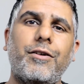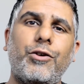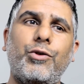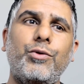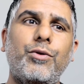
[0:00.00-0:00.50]

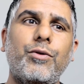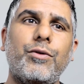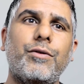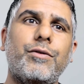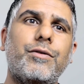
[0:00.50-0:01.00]

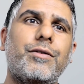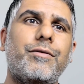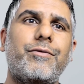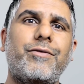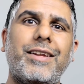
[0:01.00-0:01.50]
Google
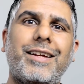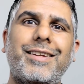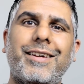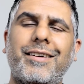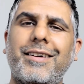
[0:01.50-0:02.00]

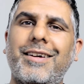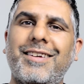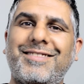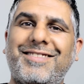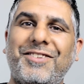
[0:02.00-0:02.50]
fanatic, I
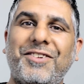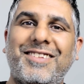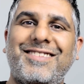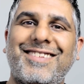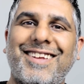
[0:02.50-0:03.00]
guess you
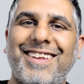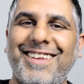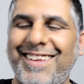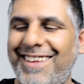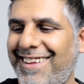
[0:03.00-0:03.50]
could
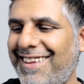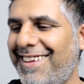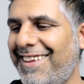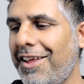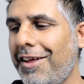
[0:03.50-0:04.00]
say.
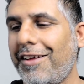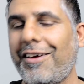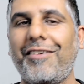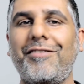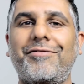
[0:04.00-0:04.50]

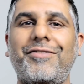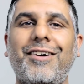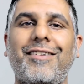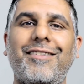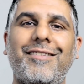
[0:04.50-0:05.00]
I've
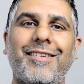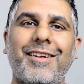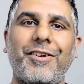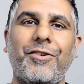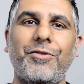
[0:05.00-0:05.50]
got
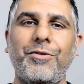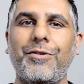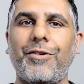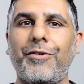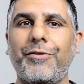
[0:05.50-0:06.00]
like
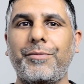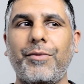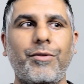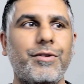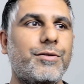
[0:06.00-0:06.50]
Google Home,
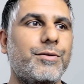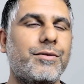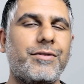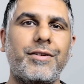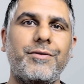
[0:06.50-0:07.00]
all the
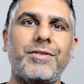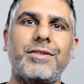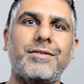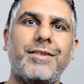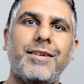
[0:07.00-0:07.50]
Google
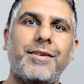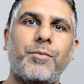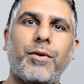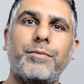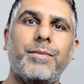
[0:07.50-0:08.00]
services that you can
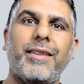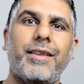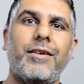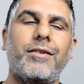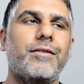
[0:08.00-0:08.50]
probably
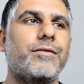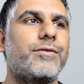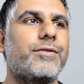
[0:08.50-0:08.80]
think of.